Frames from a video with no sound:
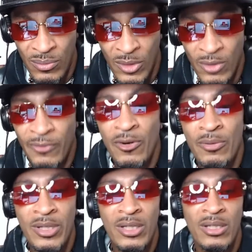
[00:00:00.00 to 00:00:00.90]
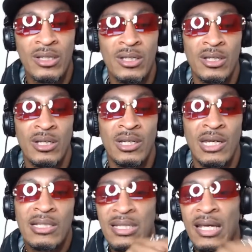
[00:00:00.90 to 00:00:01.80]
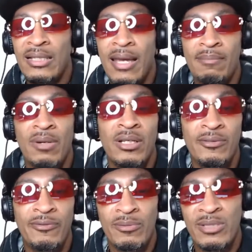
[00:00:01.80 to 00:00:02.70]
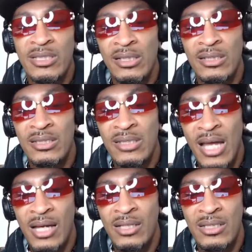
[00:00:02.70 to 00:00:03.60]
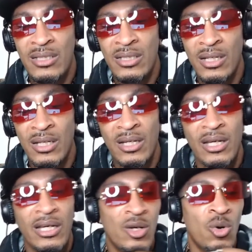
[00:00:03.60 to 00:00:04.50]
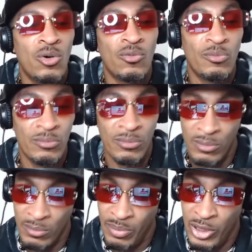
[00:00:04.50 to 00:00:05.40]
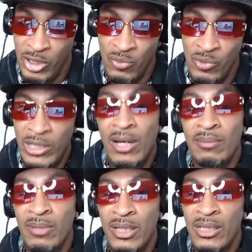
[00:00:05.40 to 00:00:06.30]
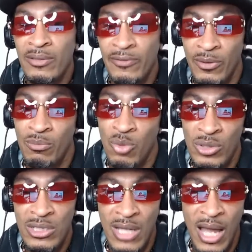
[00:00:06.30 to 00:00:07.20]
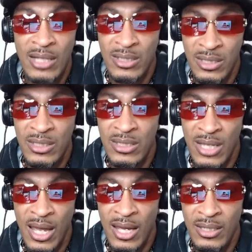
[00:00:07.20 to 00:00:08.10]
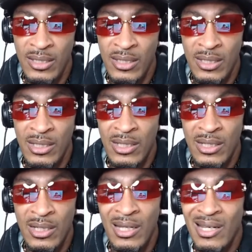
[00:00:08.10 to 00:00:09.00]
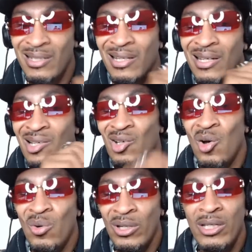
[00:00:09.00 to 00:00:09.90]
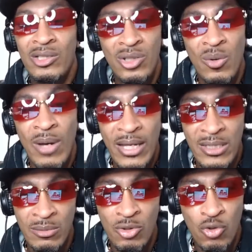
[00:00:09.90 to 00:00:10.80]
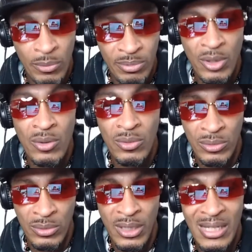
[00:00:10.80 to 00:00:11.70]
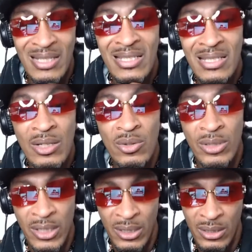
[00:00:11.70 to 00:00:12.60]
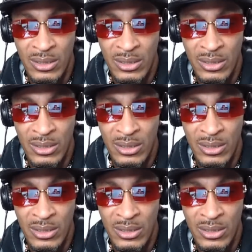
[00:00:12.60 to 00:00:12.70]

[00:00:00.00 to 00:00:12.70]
You feel me? And take that money from selling socks and go and put your re-up money for more socks to the side and then go and get your ass some crypto and sit on it.